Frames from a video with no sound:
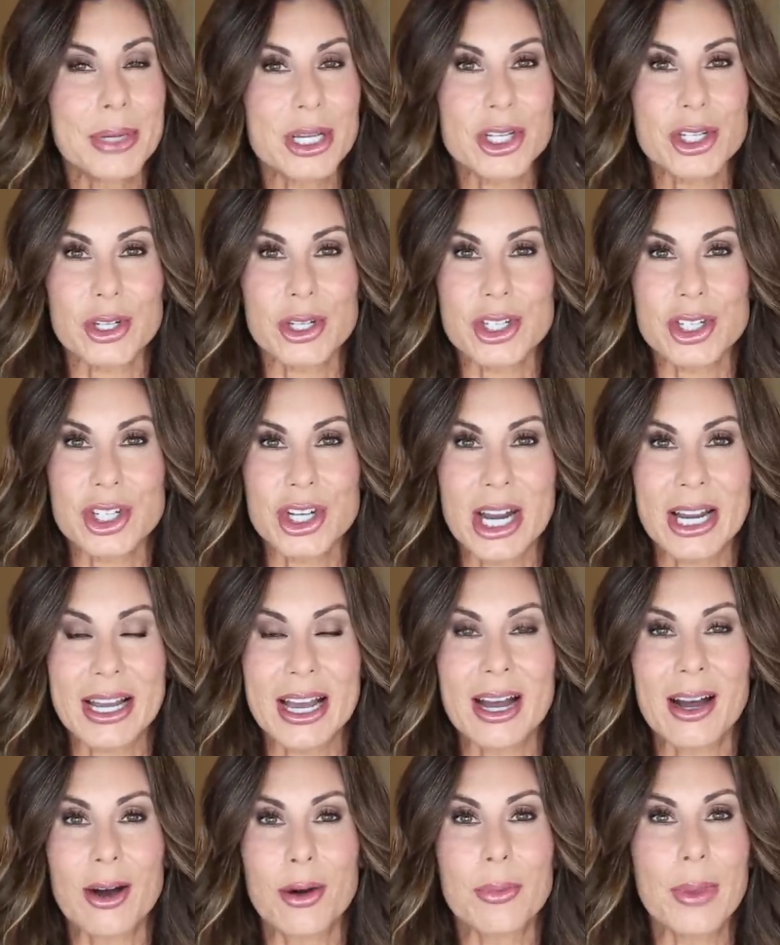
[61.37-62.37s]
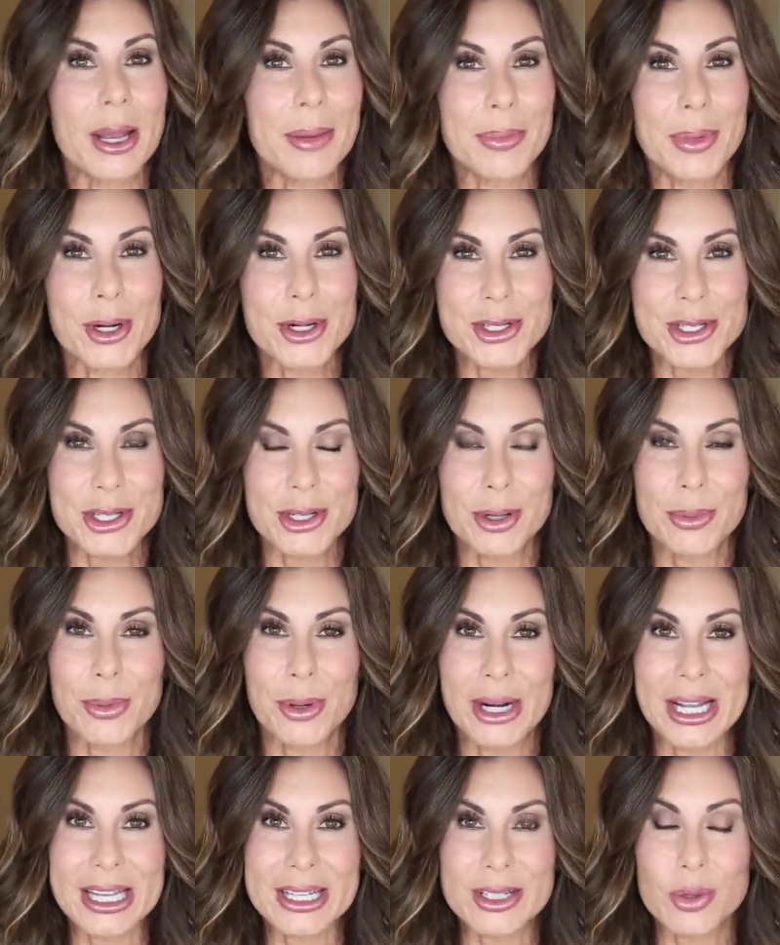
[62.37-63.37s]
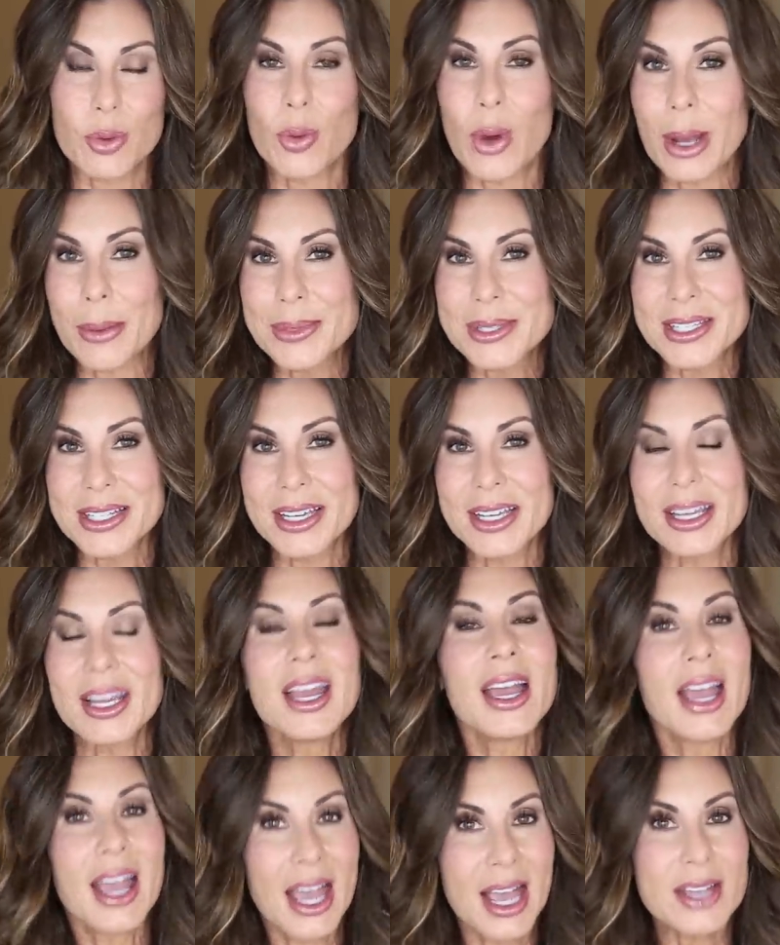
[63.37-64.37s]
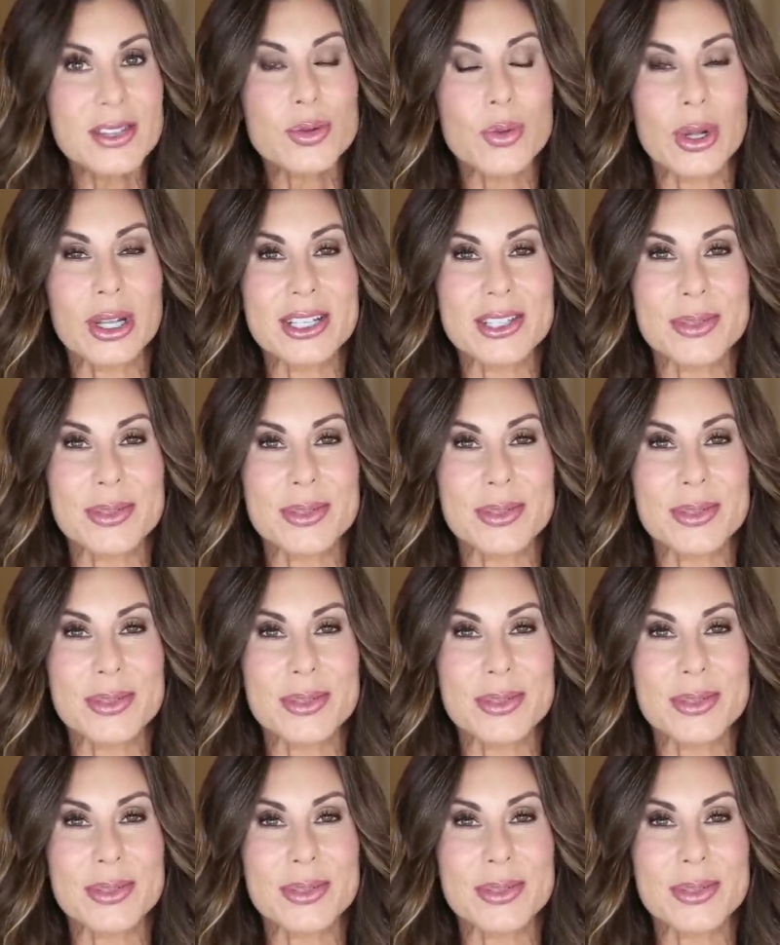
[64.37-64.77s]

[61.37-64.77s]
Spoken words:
Be sure to check out my personal brand website as well